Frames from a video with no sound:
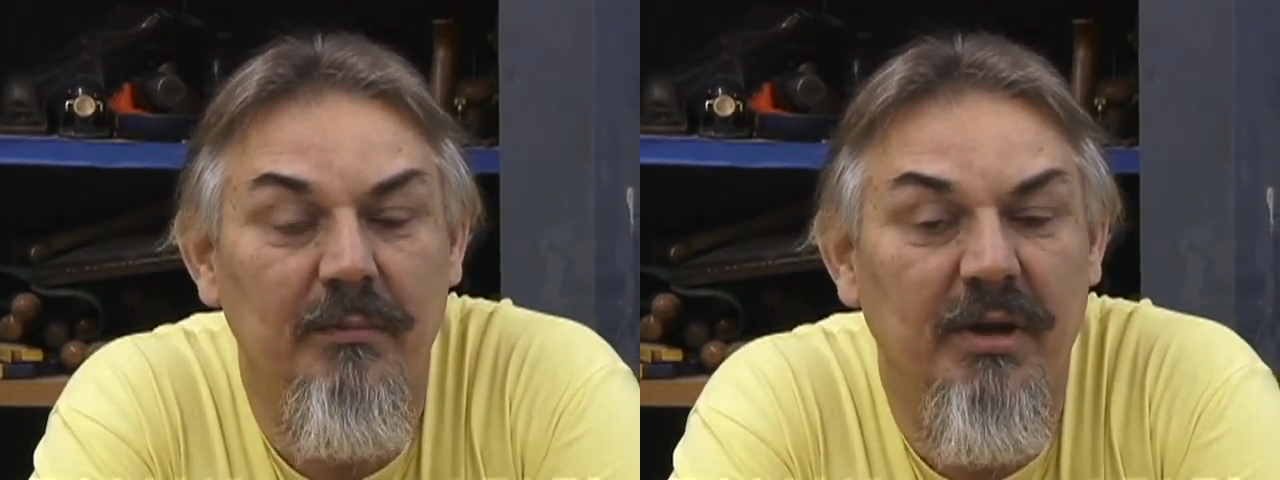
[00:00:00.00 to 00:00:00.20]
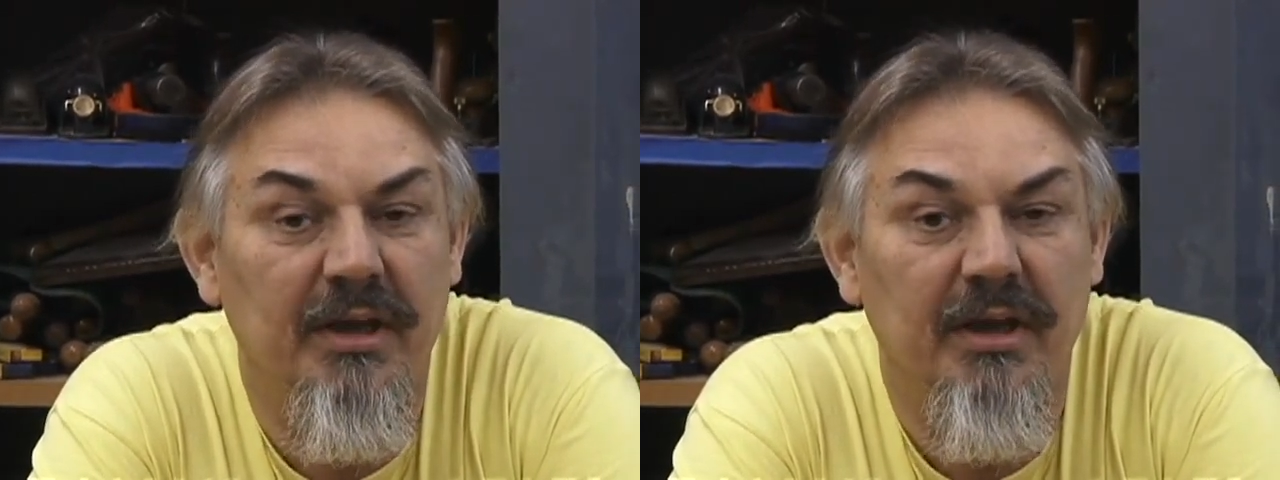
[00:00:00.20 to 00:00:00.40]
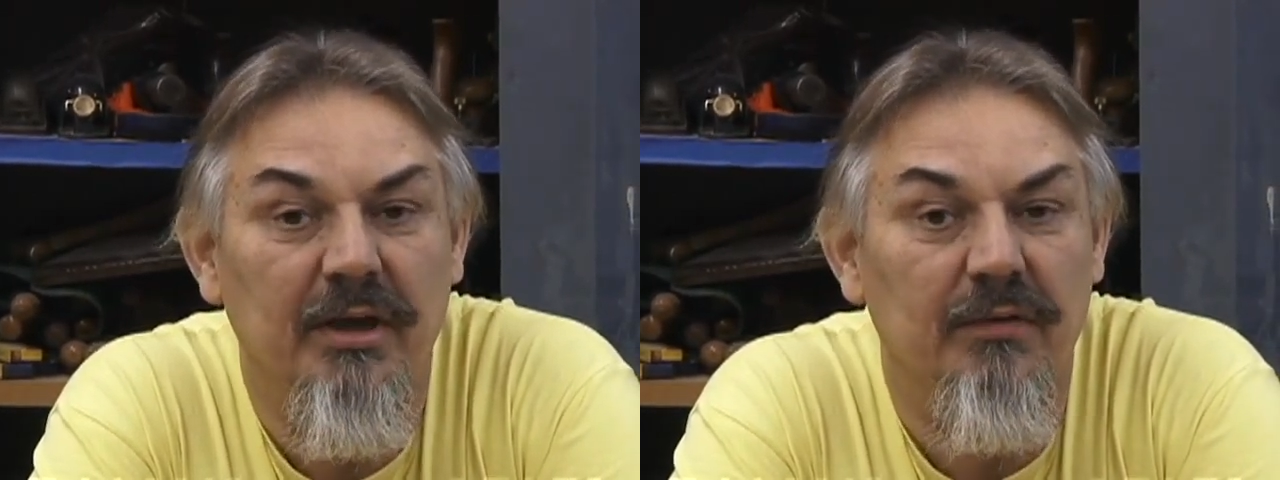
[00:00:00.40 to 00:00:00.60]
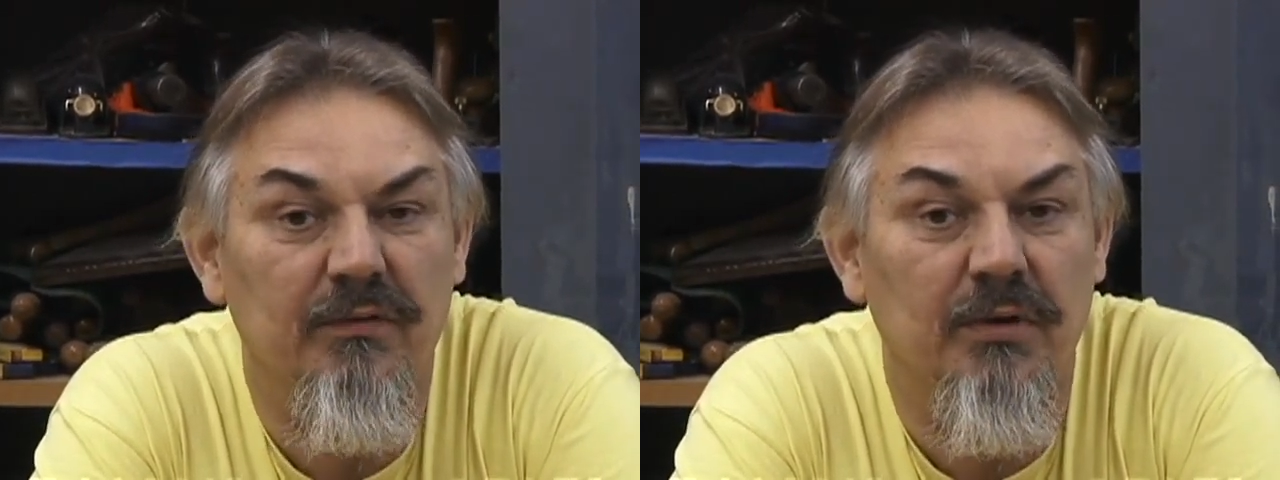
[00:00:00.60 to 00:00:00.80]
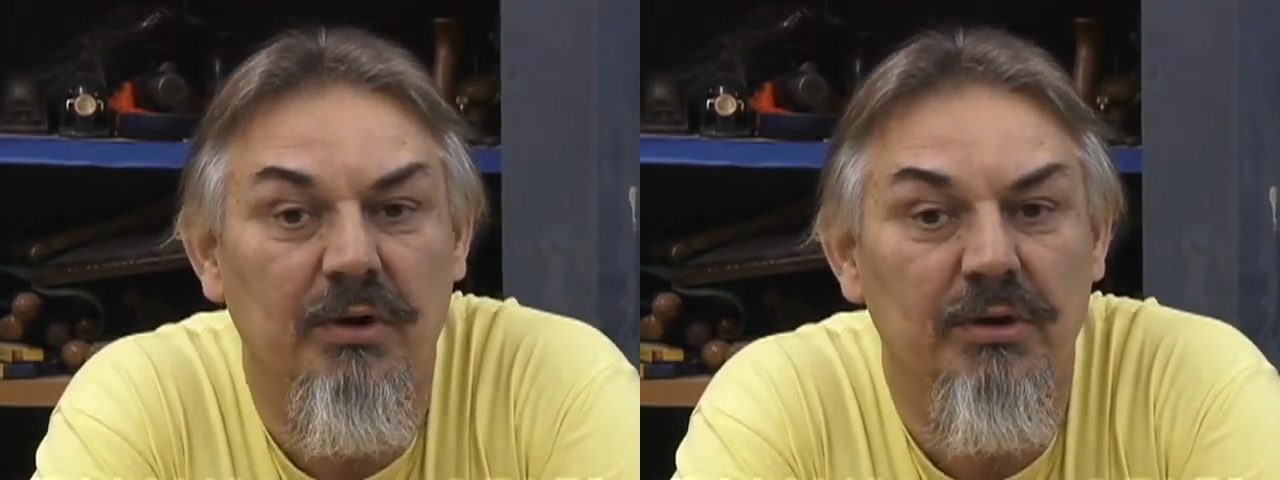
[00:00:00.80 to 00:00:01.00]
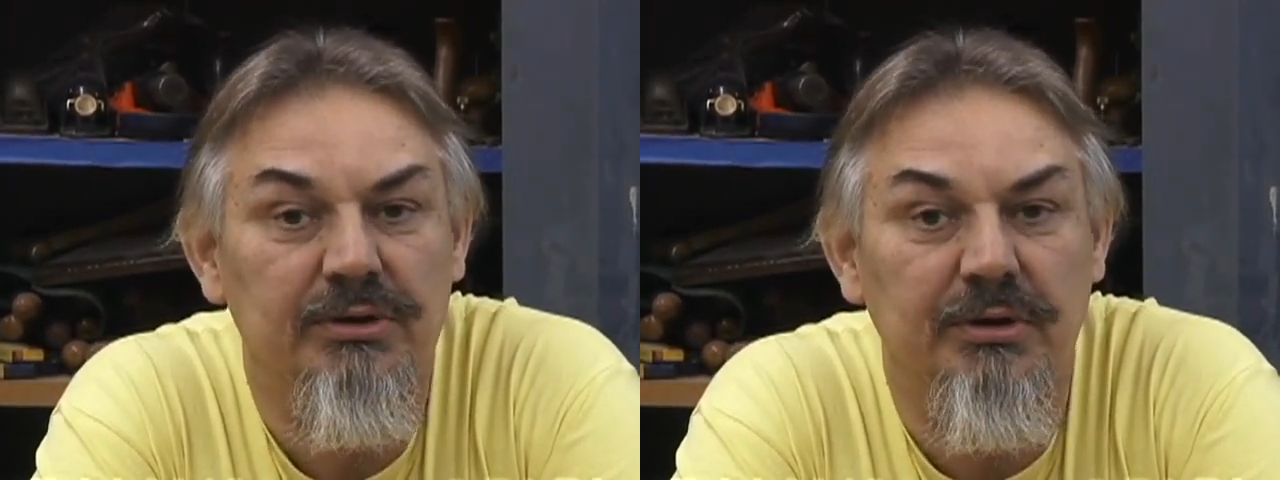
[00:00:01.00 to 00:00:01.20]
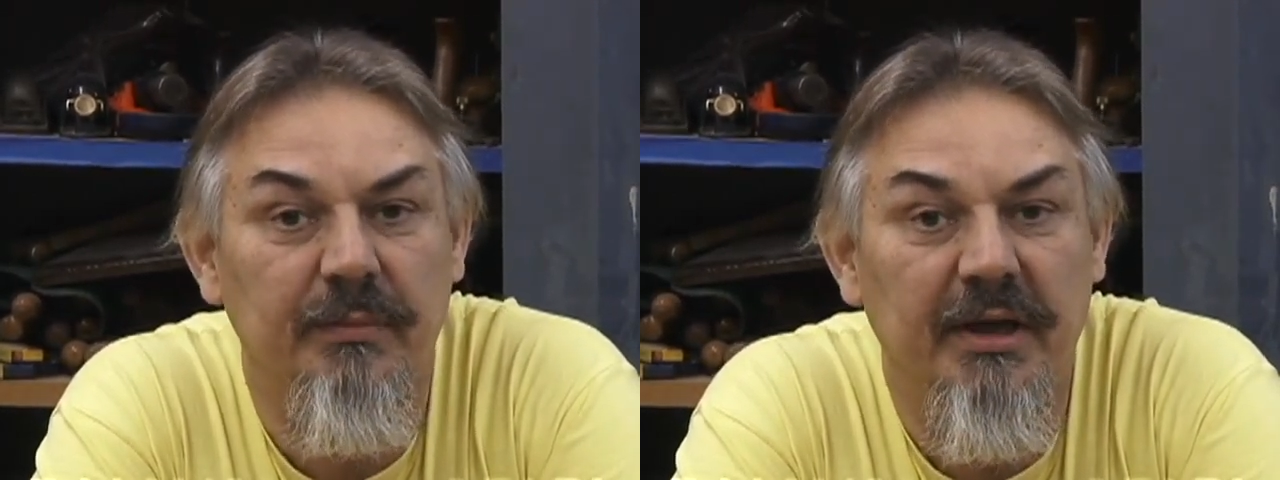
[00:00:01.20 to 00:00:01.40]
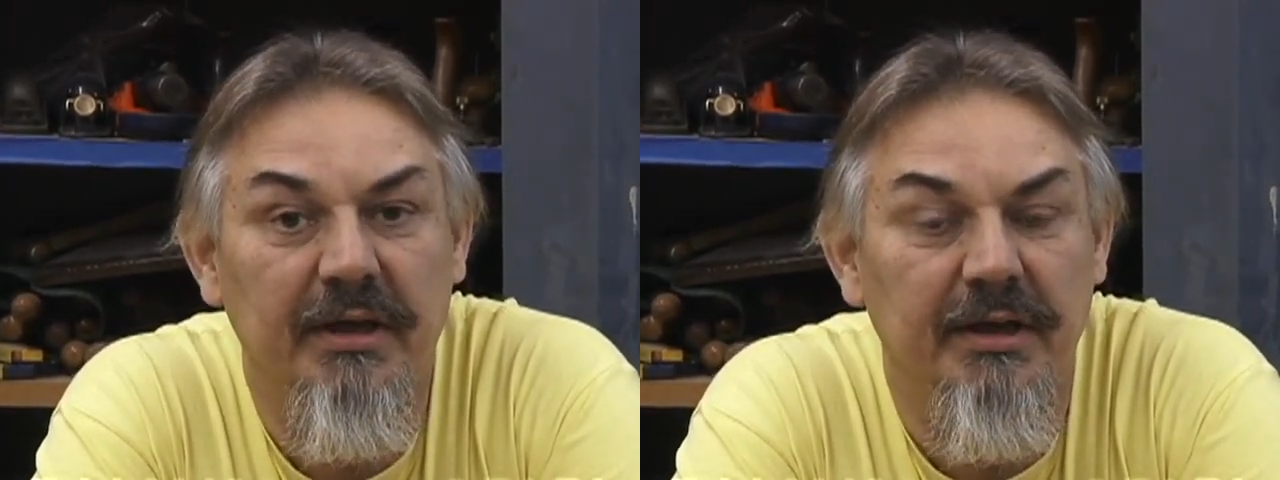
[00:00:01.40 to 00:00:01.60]
making and furniture
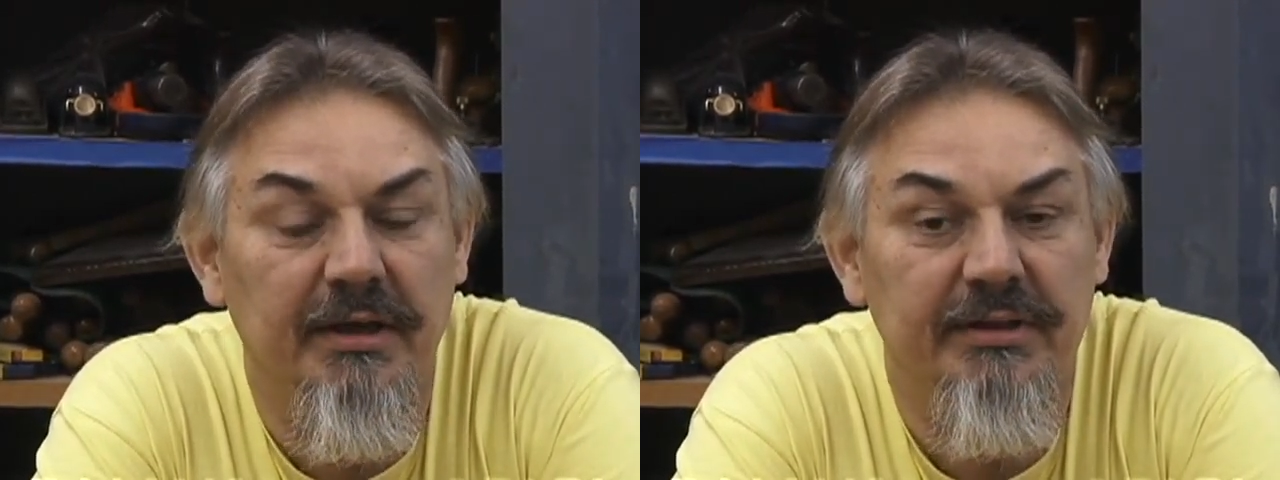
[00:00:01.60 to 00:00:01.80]
making.